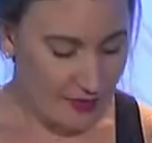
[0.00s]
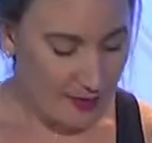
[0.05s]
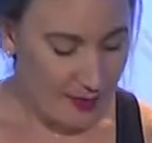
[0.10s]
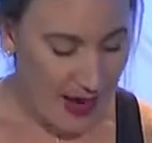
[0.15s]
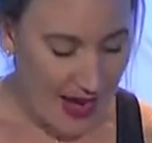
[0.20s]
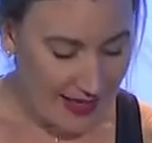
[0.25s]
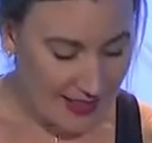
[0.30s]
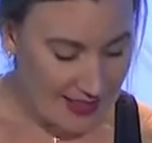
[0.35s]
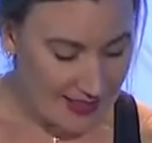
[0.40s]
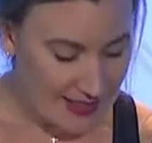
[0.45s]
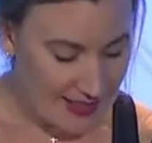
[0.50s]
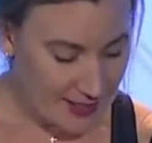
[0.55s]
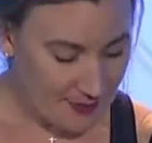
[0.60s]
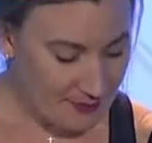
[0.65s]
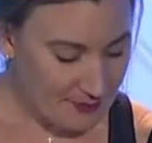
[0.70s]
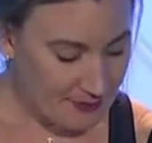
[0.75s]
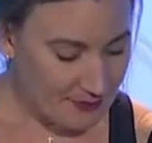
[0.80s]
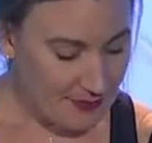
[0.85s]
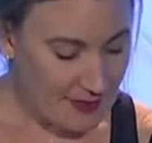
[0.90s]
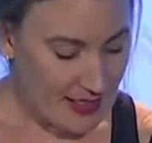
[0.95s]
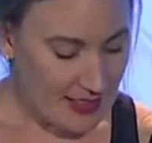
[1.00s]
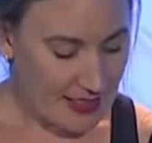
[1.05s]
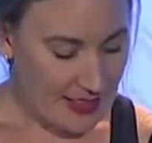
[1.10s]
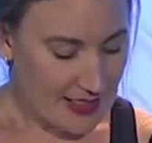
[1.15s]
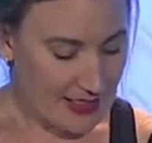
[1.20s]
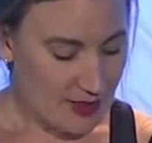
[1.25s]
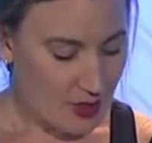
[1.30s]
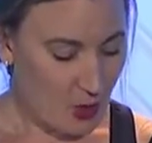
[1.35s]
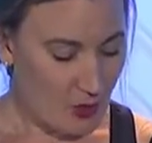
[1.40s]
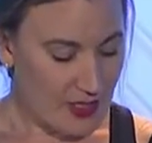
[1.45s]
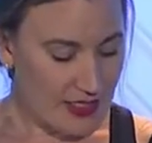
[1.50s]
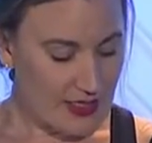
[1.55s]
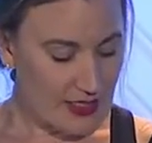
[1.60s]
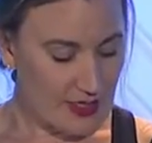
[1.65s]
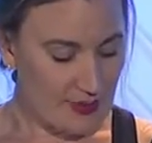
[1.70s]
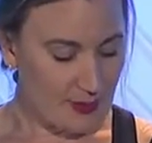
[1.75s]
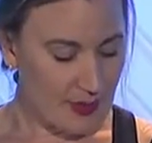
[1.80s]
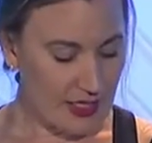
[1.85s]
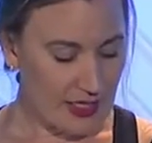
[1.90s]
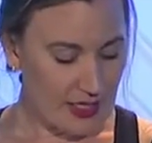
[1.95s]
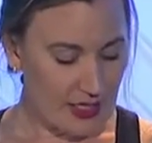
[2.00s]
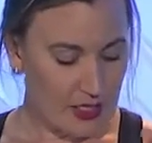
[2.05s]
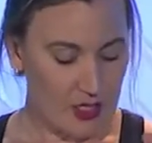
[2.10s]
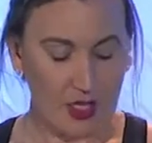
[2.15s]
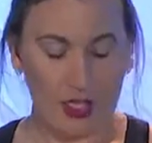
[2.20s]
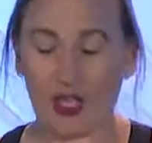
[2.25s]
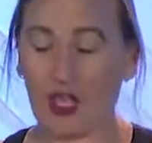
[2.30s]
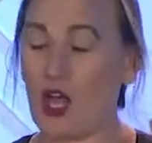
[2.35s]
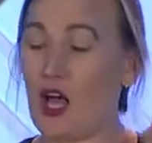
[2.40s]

of boxing is going to be,